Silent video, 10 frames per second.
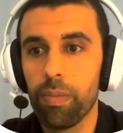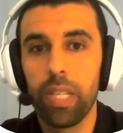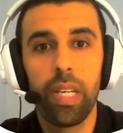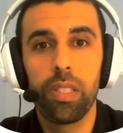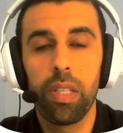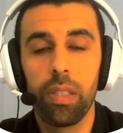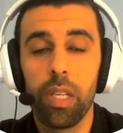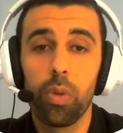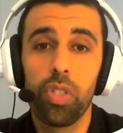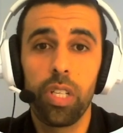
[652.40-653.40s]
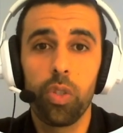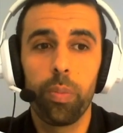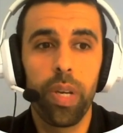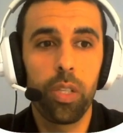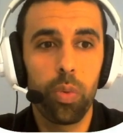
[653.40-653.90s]
And that's it. Now you change your
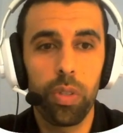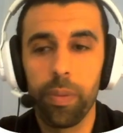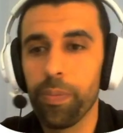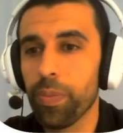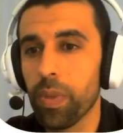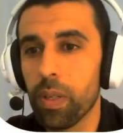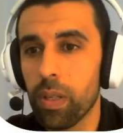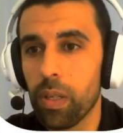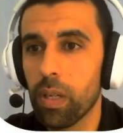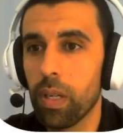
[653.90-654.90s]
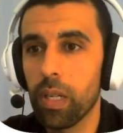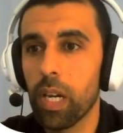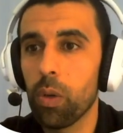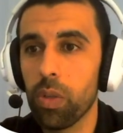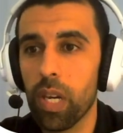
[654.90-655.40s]
password. And
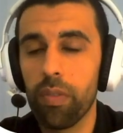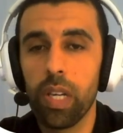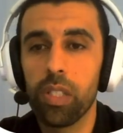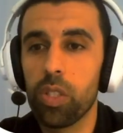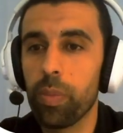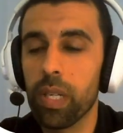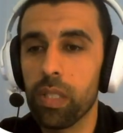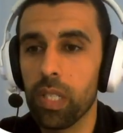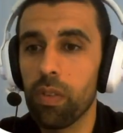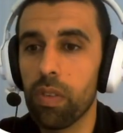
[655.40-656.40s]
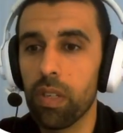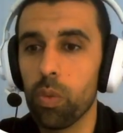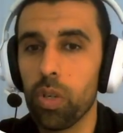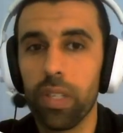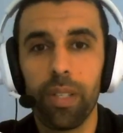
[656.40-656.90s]
now you have HTTPS and everything
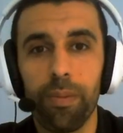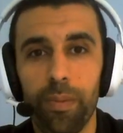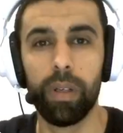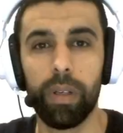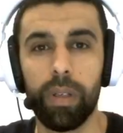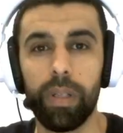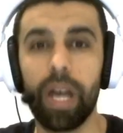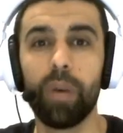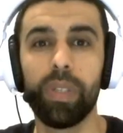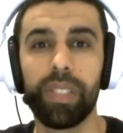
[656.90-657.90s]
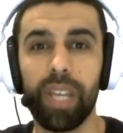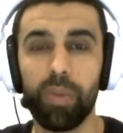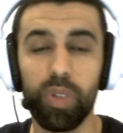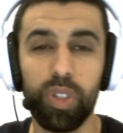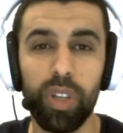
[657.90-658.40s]
working. Now it's
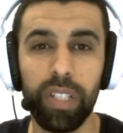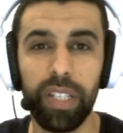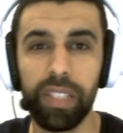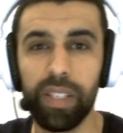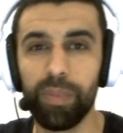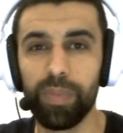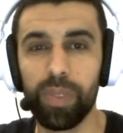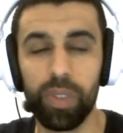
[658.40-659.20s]
time to install N8N.